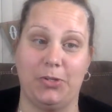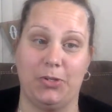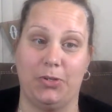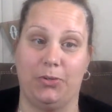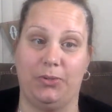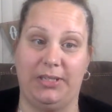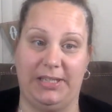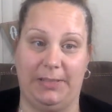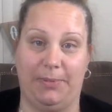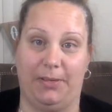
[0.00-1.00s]
do
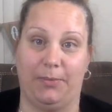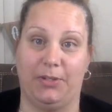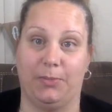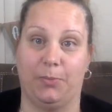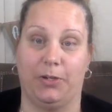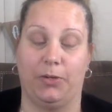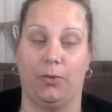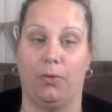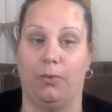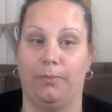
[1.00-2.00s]
DDP, which is pretty
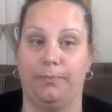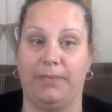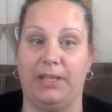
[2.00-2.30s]
cool, and